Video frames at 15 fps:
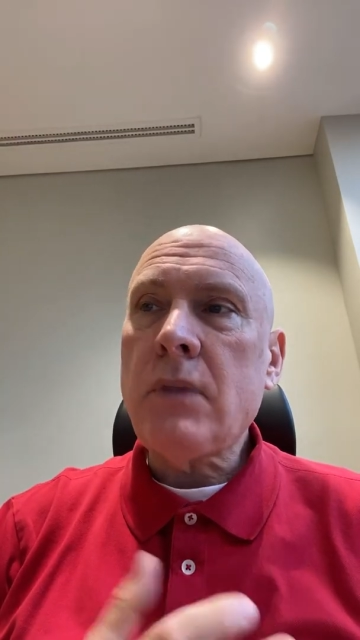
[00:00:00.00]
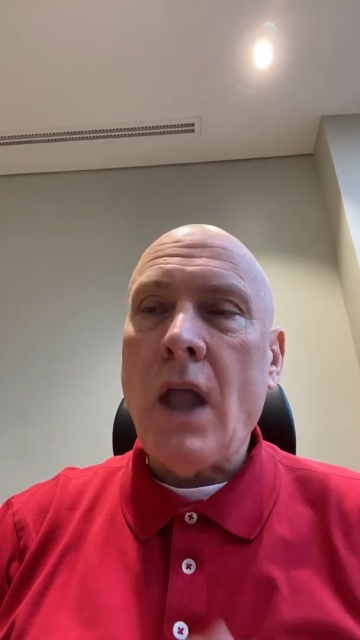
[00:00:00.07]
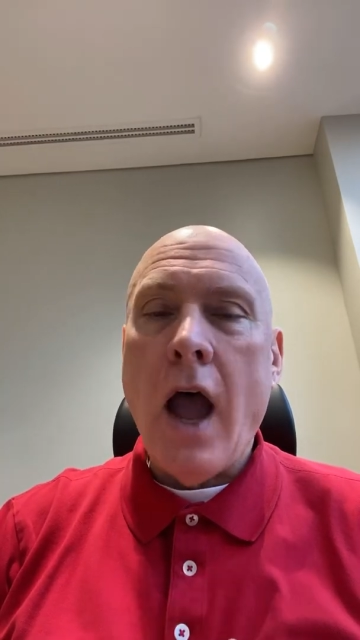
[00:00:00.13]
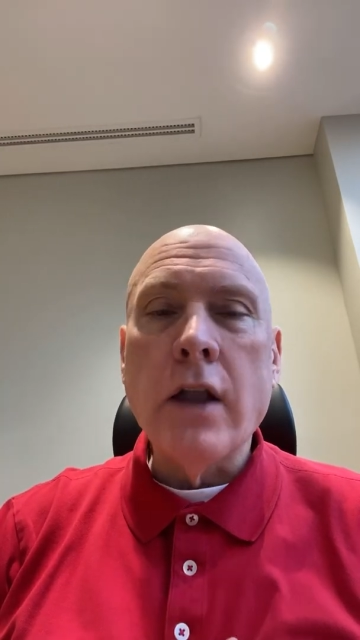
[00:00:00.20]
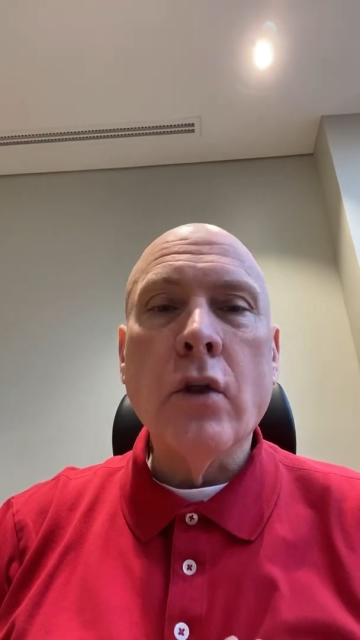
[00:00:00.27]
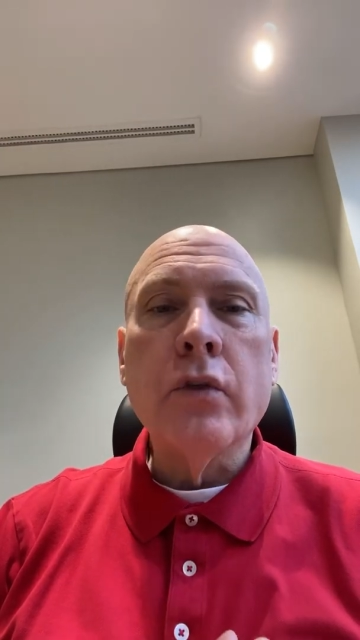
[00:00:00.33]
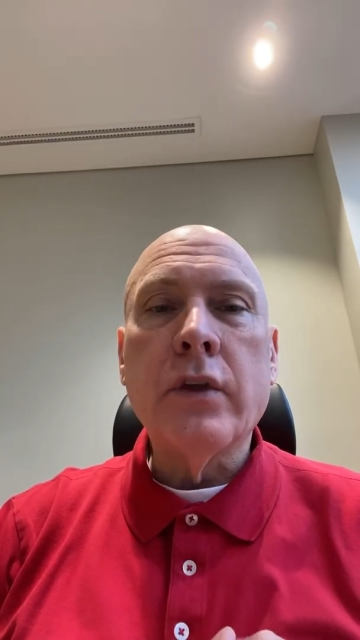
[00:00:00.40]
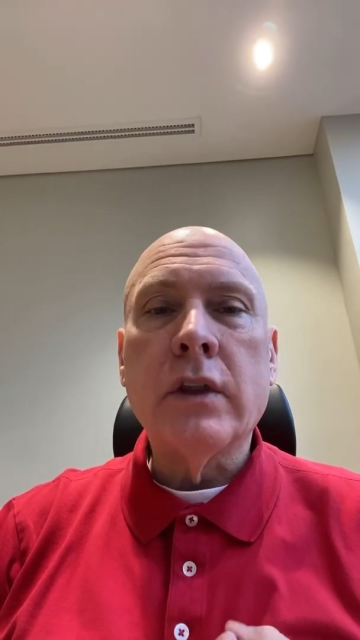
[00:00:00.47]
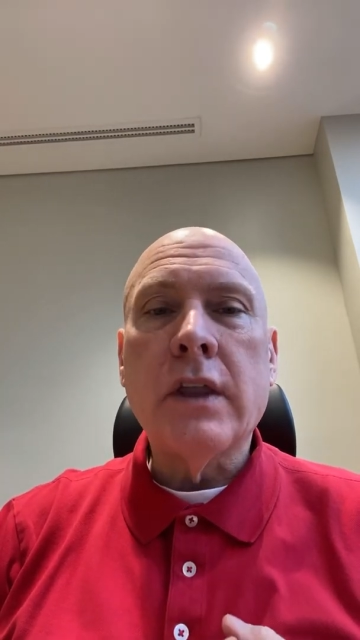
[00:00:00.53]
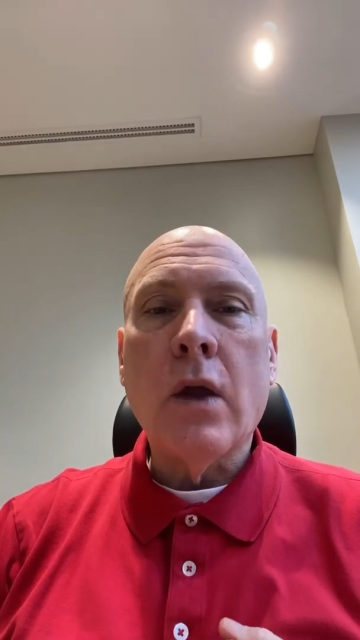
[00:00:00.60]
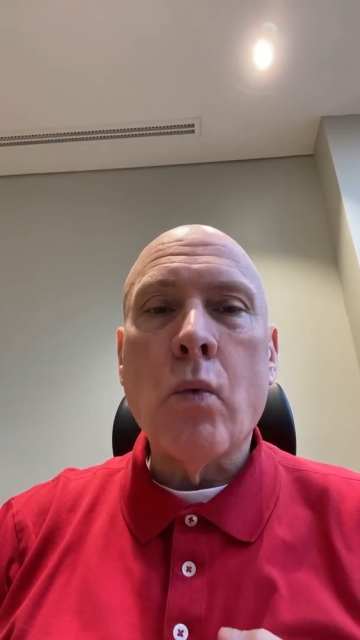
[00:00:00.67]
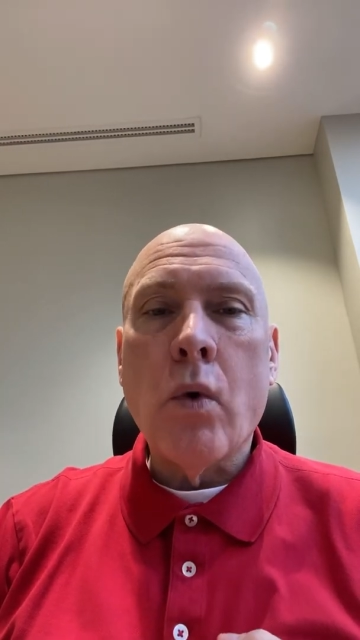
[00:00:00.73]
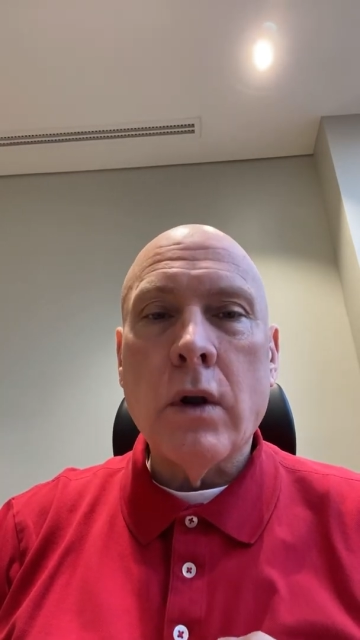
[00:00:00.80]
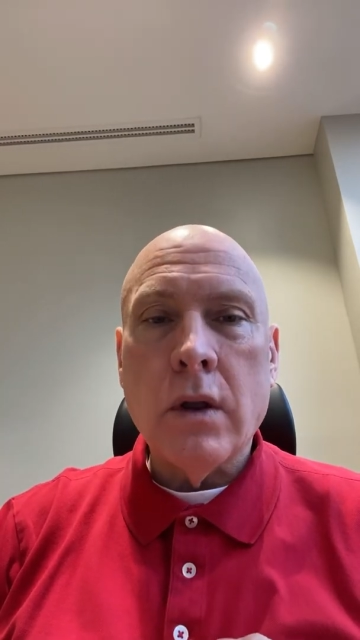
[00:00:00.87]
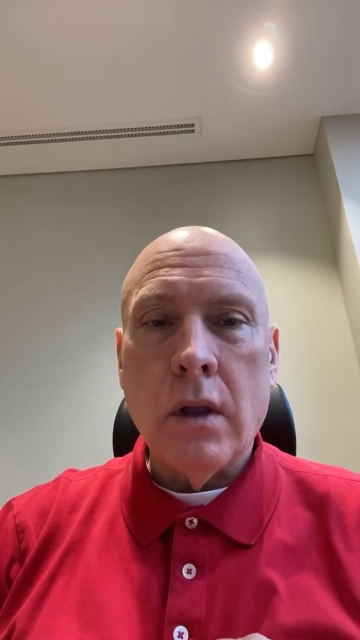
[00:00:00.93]
I don't think they
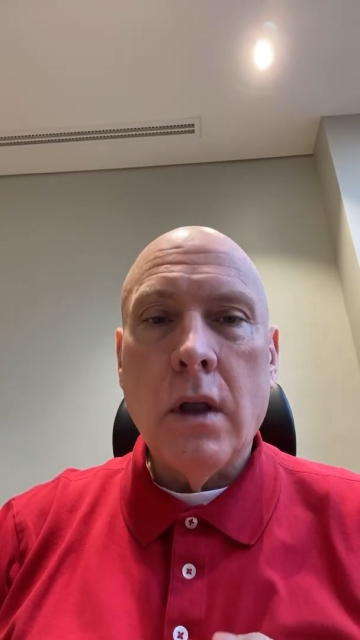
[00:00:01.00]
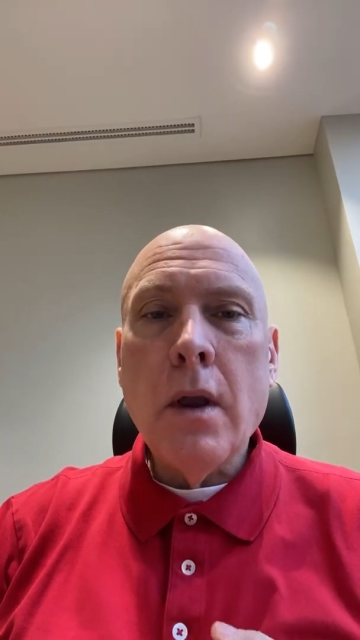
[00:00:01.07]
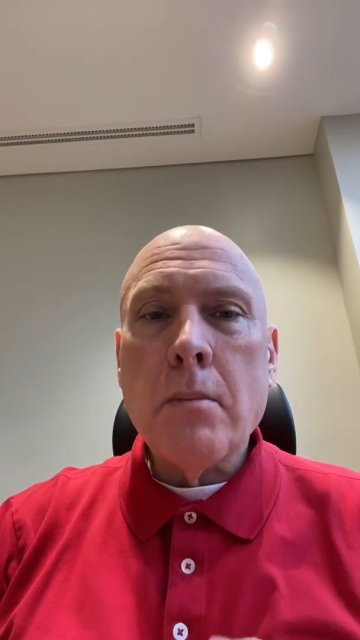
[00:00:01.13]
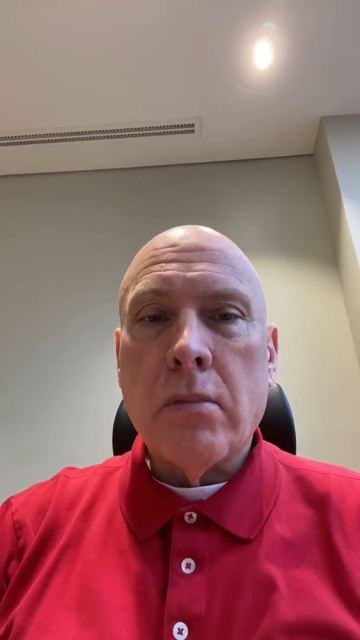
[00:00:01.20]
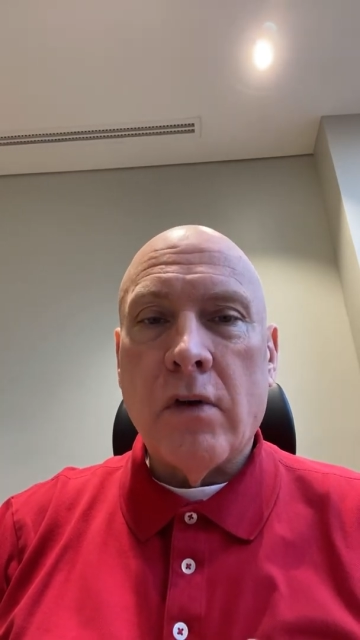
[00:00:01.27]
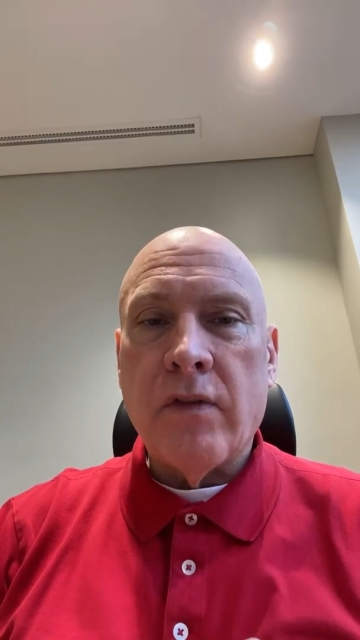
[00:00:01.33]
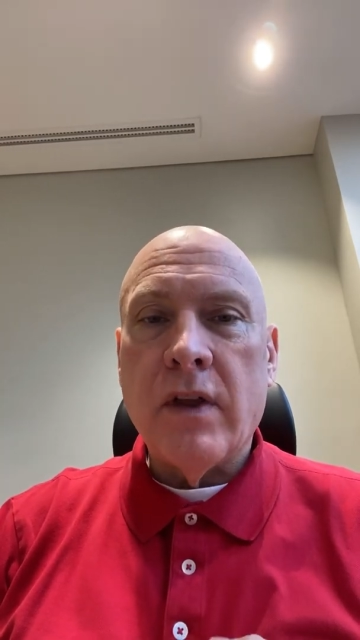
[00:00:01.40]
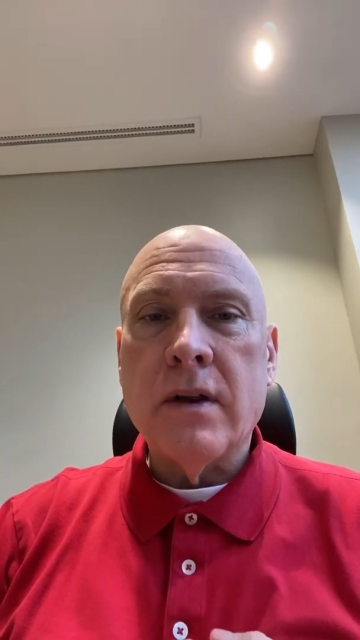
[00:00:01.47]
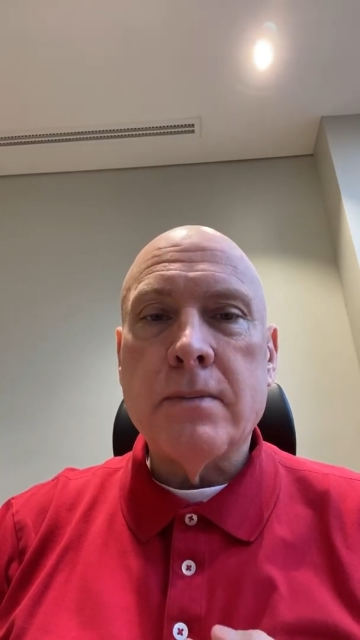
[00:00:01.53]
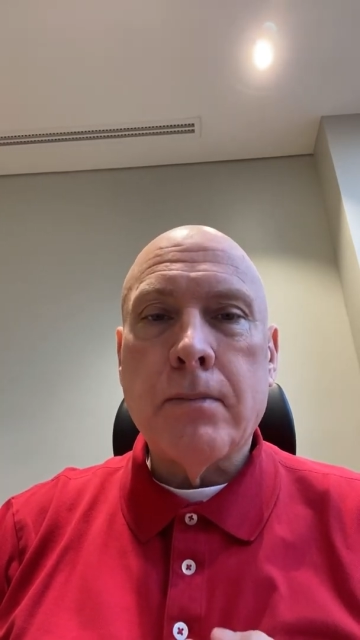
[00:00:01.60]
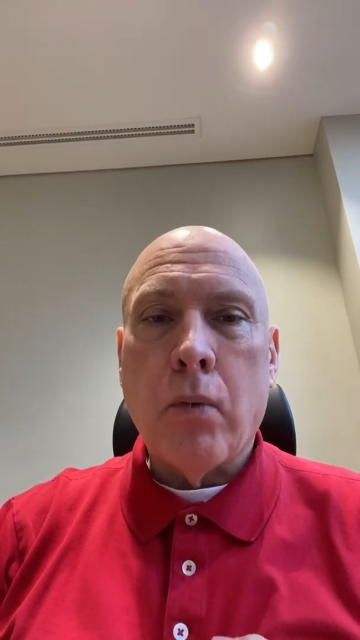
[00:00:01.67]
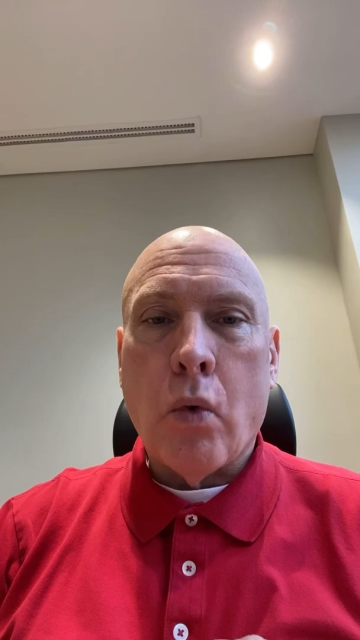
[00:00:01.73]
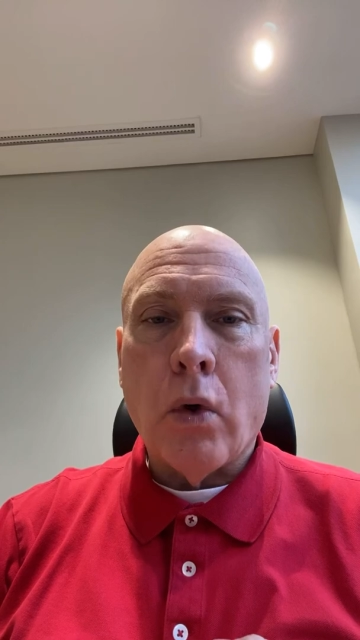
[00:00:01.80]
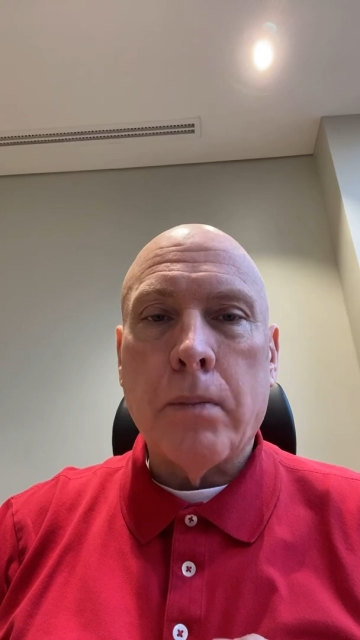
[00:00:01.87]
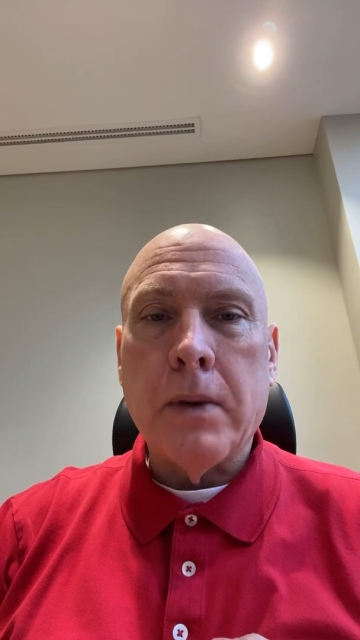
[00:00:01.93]
want to prevent poor